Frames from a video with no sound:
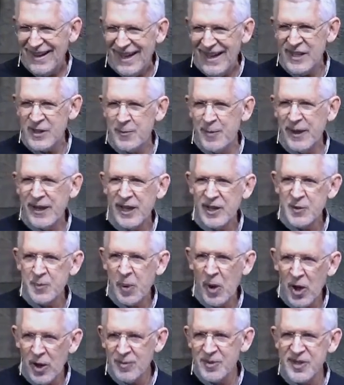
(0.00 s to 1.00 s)
is because
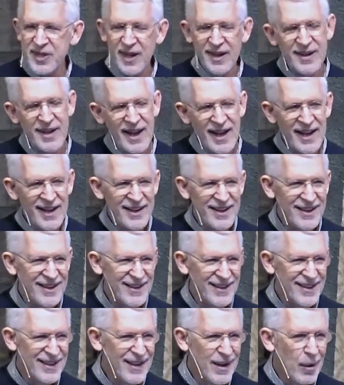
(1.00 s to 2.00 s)
Palm Sunday
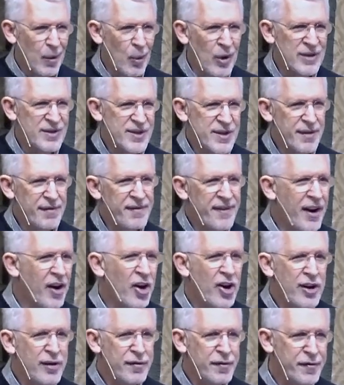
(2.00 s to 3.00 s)
was the
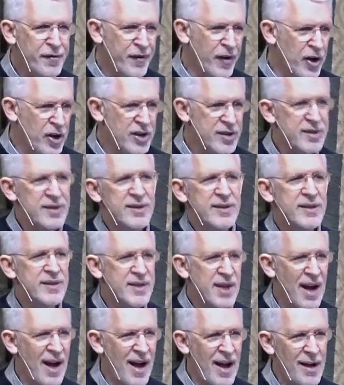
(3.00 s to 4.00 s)
very first
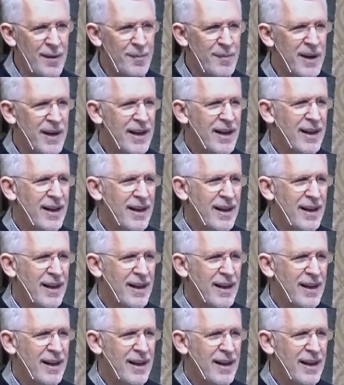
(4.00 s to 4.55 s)
time